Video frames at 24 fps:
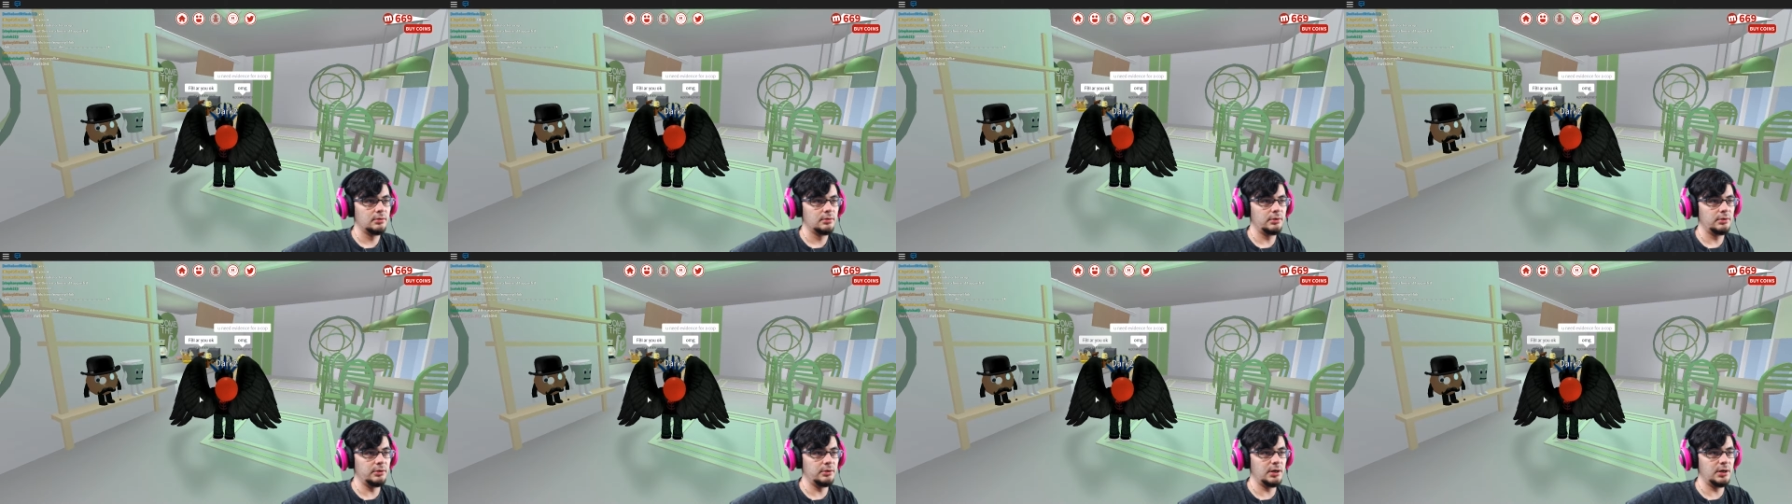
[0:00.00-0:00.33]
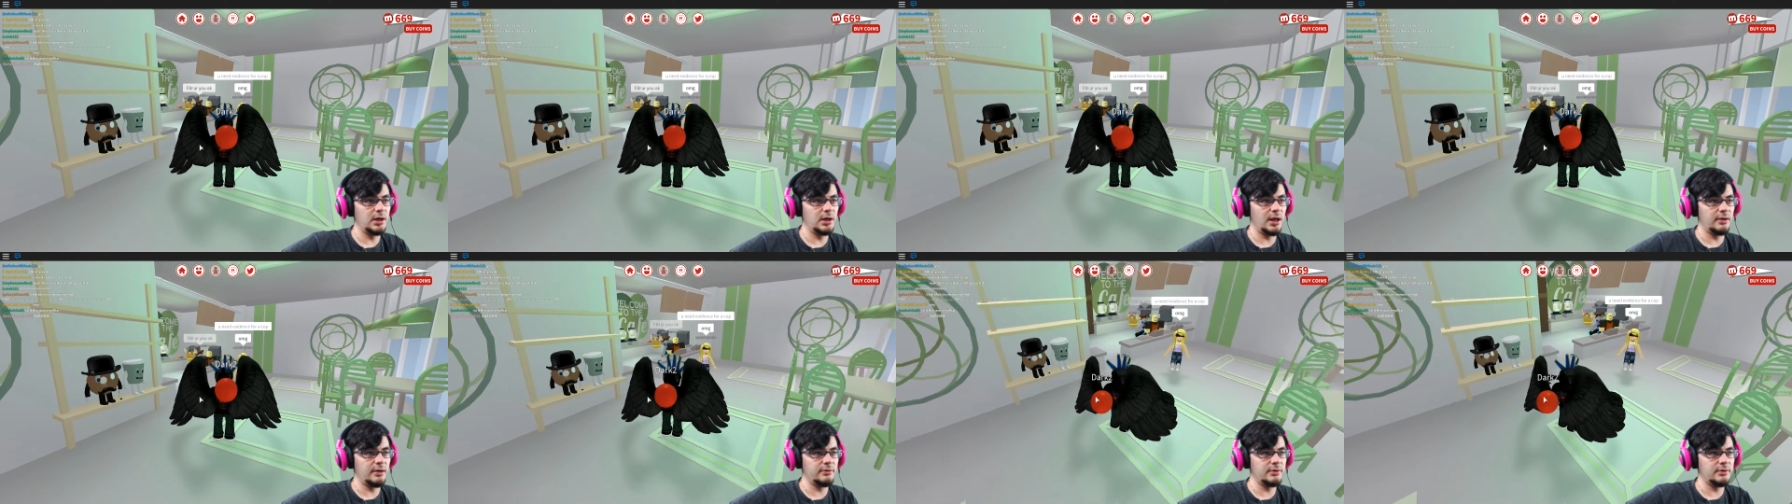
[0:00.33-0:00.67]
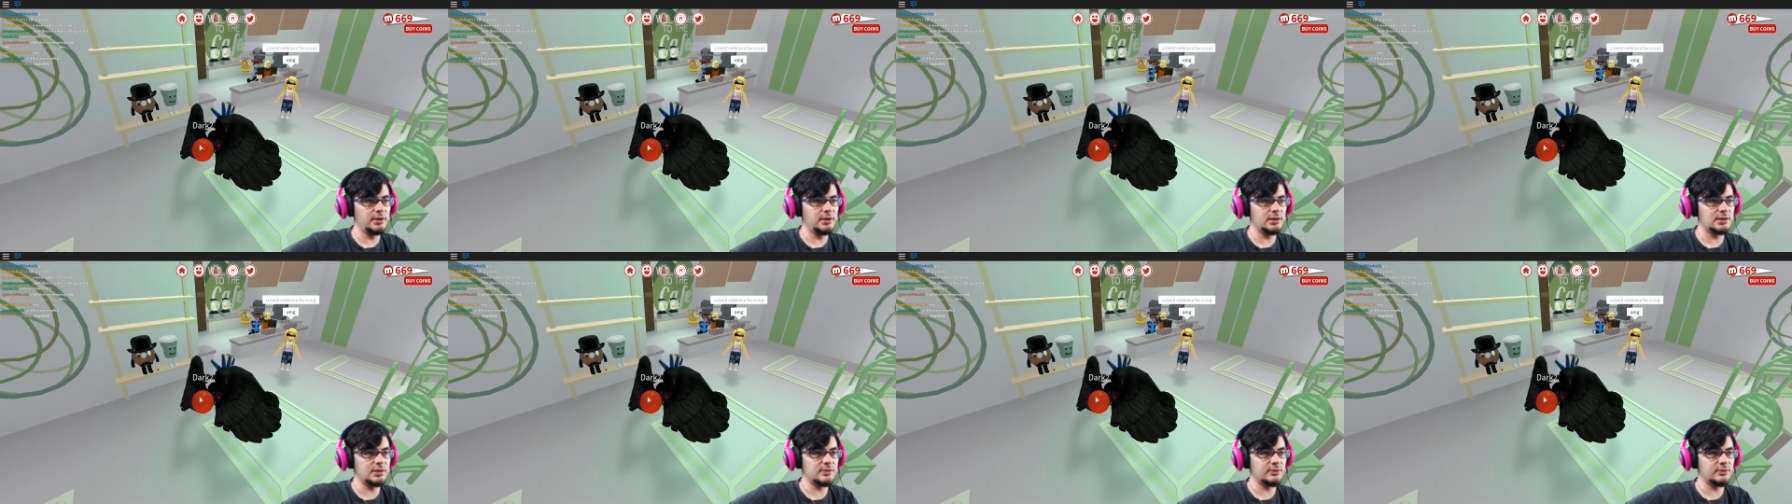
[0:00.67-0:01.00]
You need
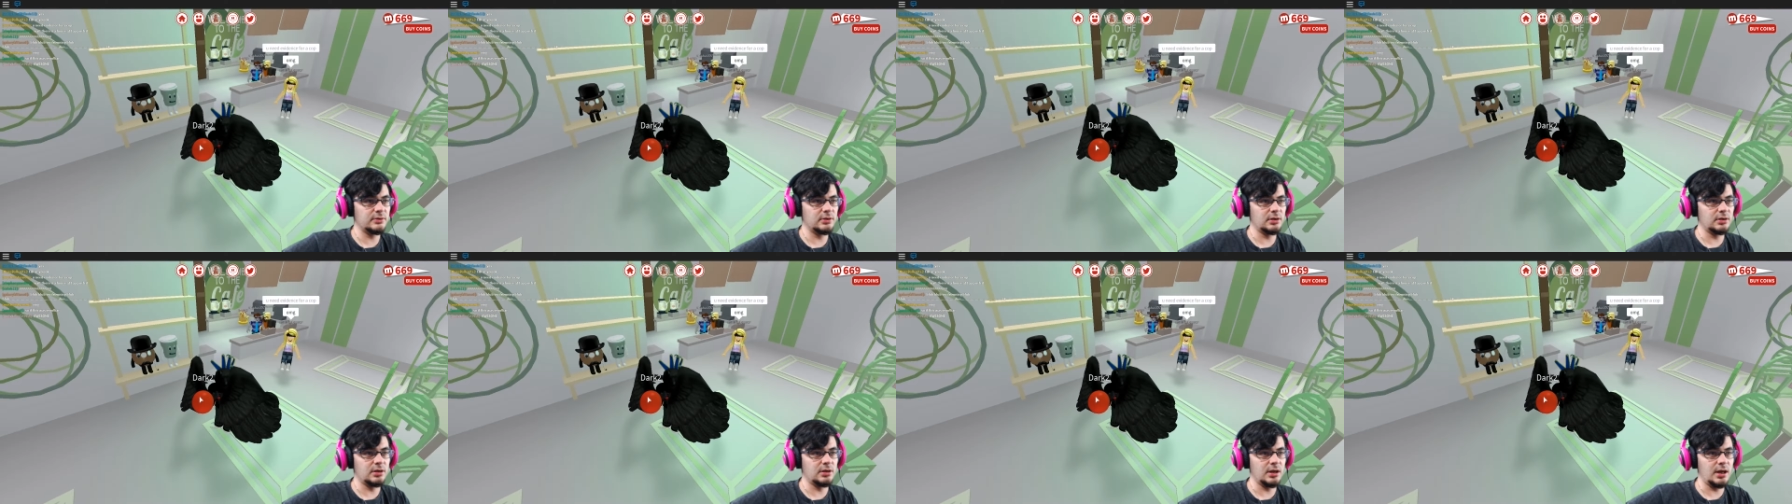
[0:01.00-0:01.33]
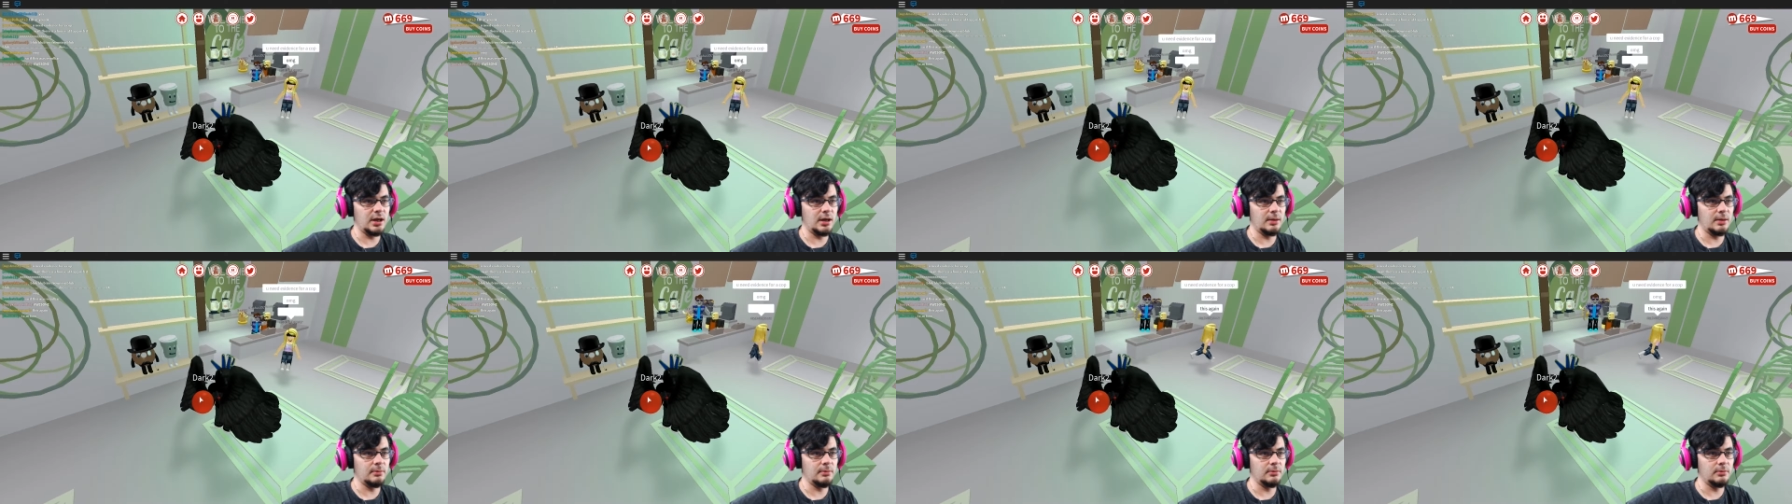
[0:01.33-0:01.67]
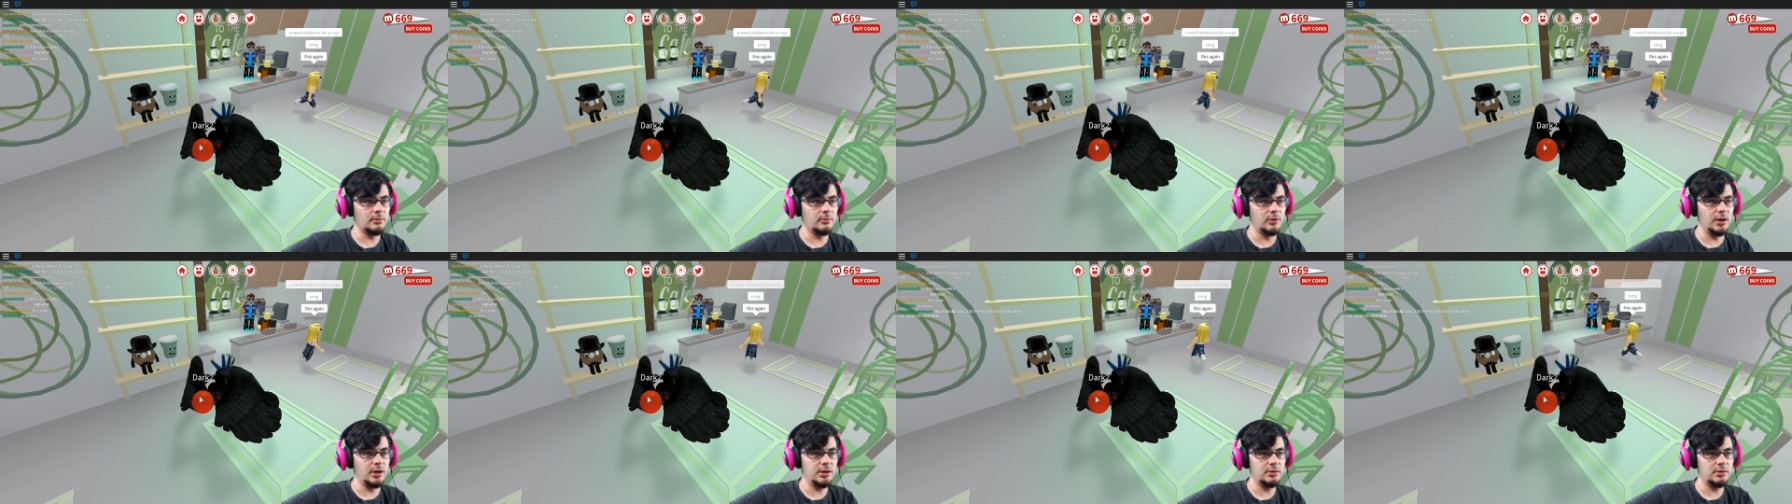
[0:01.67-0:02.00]
evidence for a cop.
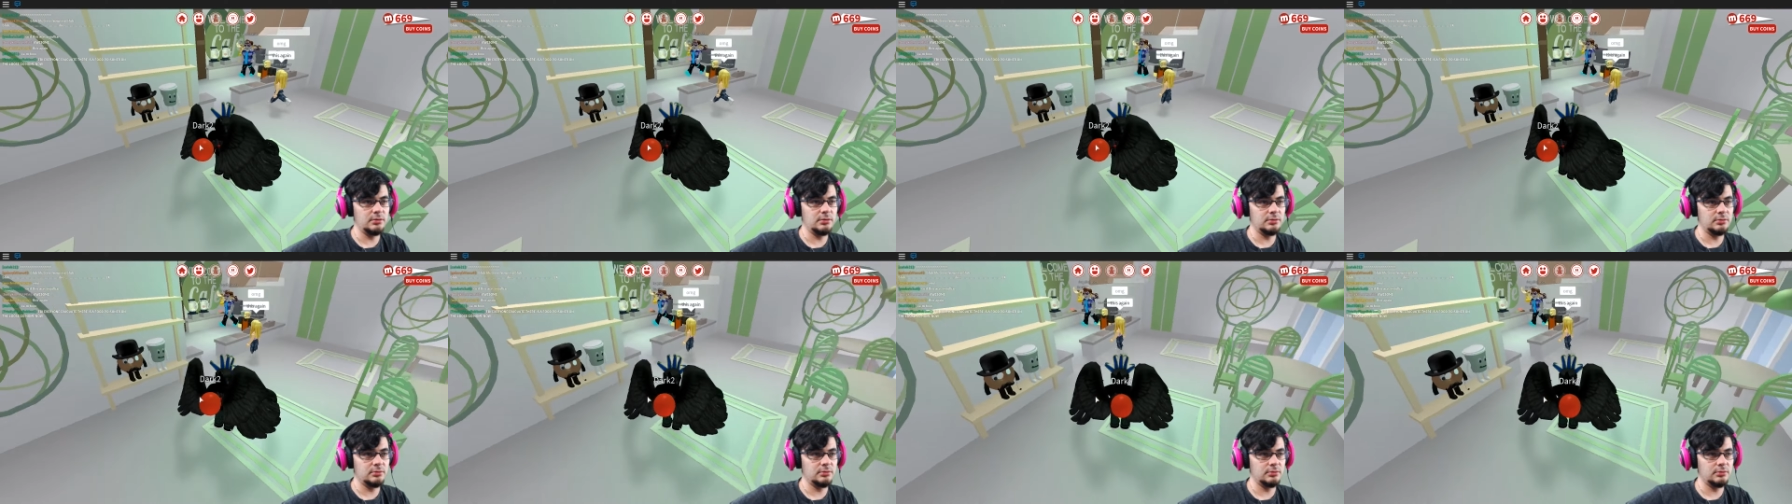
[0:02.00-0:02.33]
What?